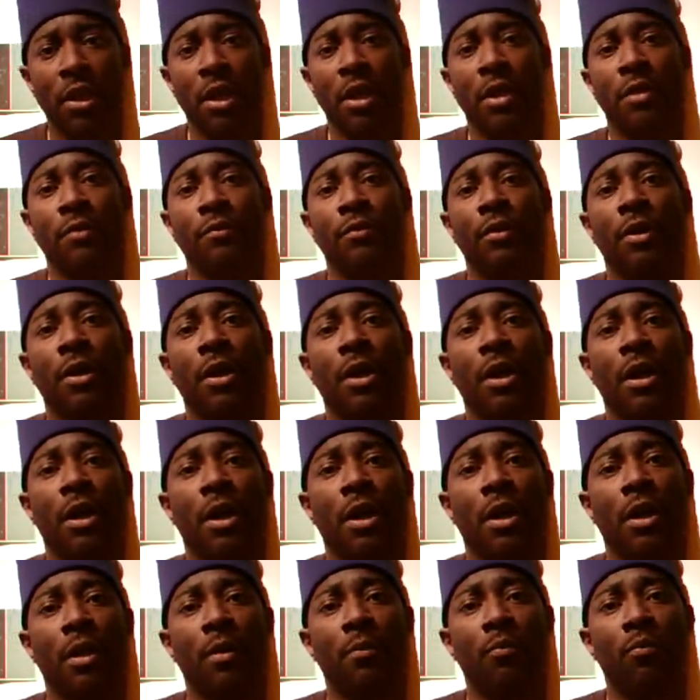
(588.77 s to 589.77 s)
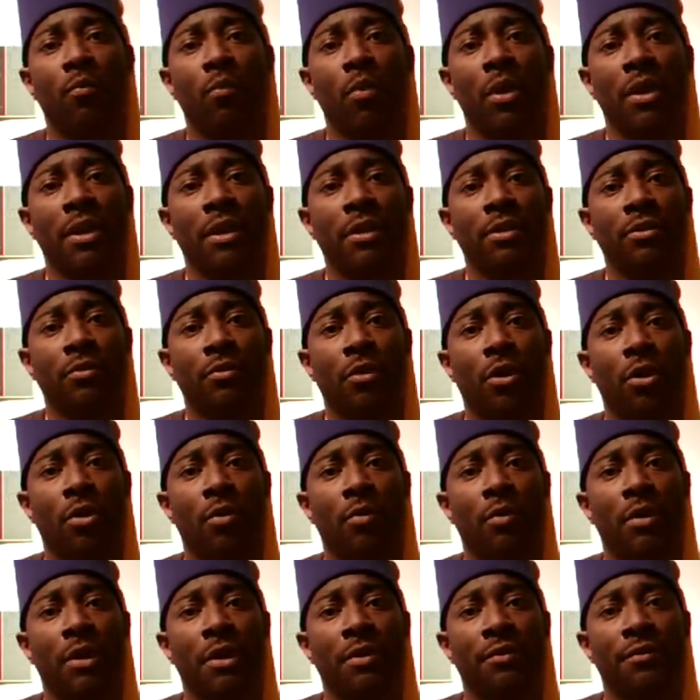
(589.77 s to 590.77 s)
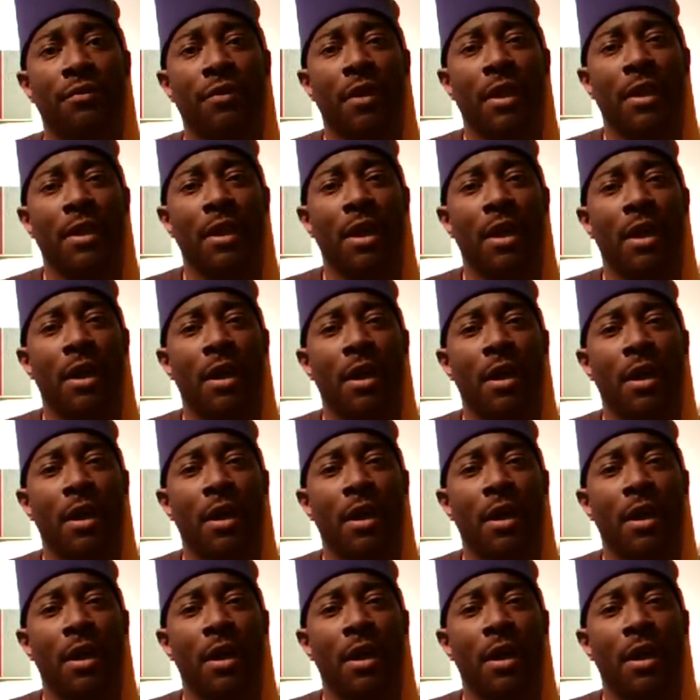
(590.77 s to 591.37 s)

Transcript: and what, you know, is that